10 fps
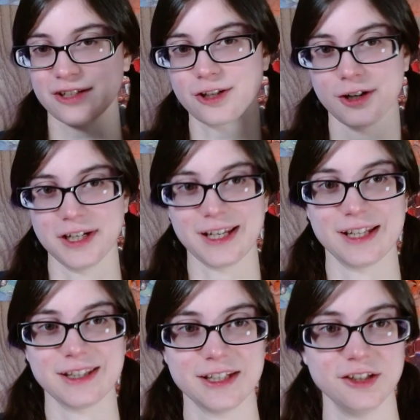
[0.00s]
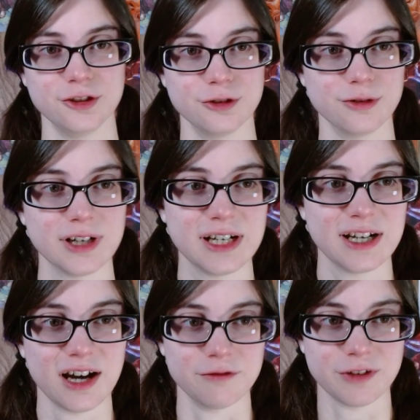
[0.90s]
turning into
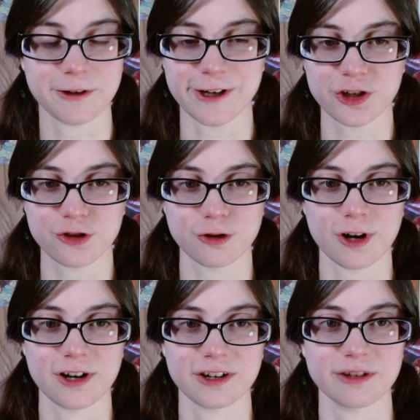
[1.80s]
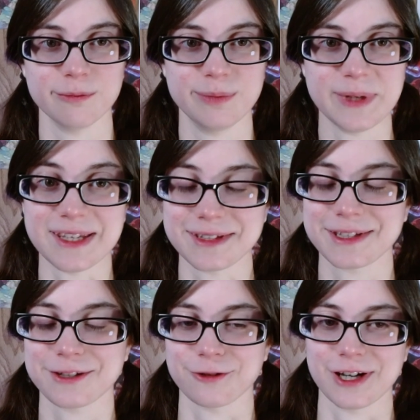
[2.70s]
a very strong
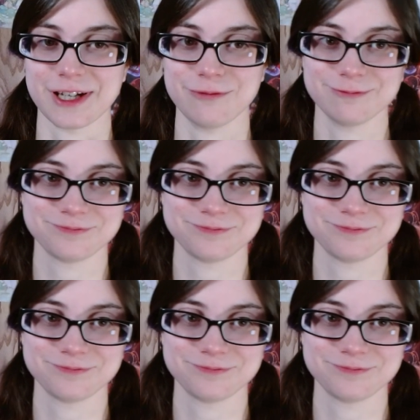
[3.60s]
beast, right?